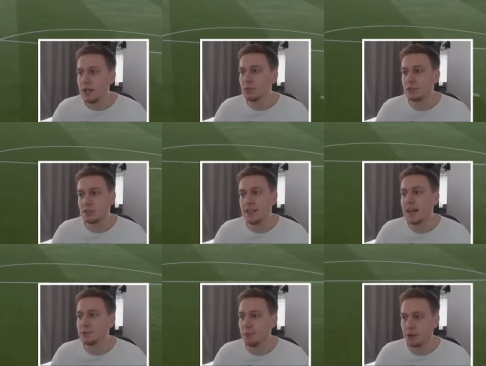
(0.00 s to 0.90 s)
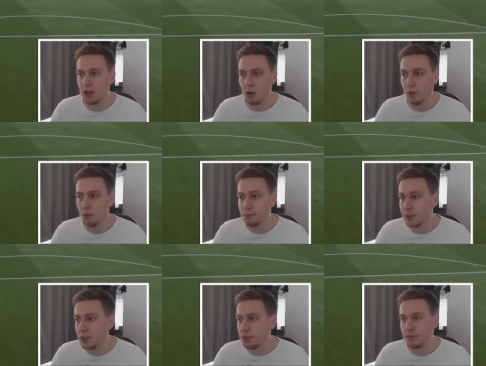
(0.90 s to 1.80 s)
That was a textbook goal.
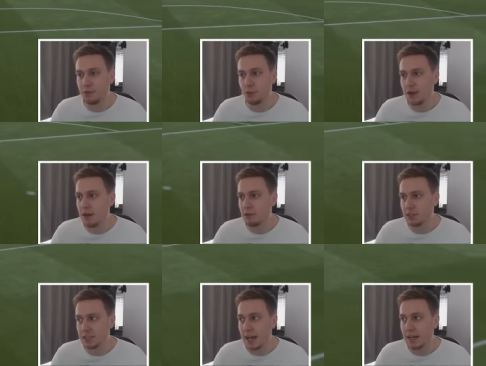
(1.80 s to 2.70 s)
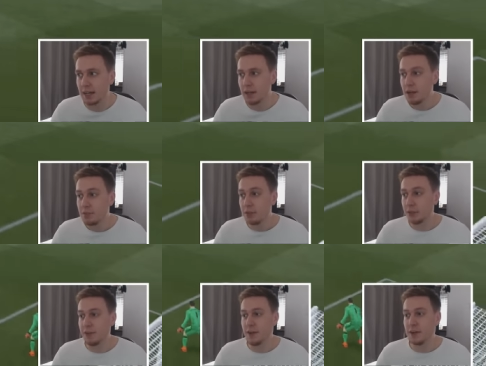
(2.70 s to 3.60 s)
Beautiful counter-attack. But
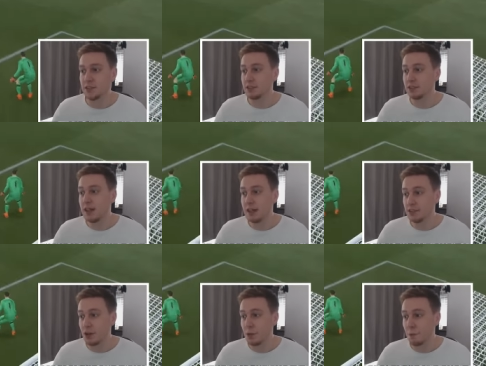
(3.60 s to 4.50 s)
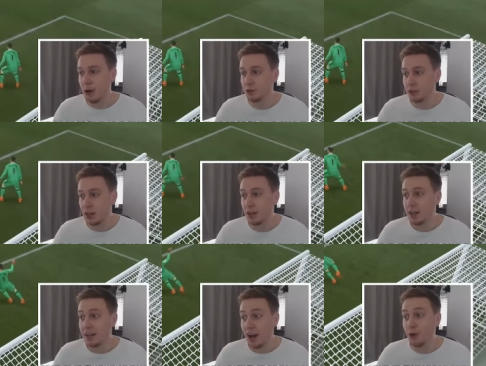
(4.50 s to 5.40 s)
the finish, that is composure.
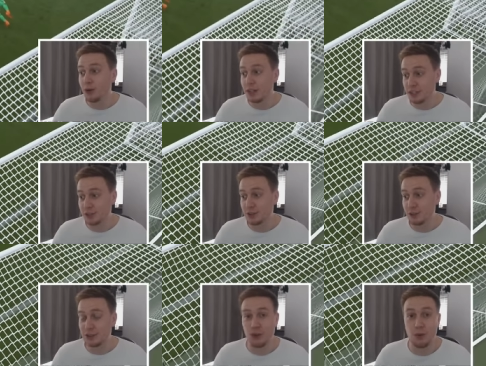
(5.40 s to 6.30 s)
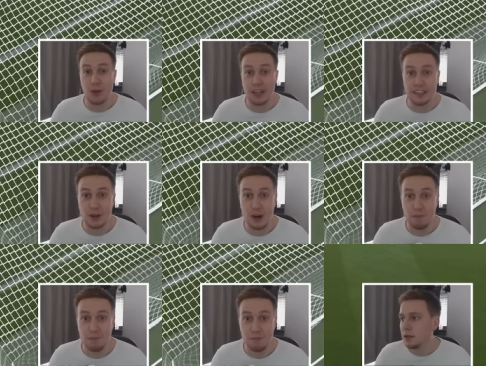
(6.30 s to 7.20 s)
Only just got the shot away in time.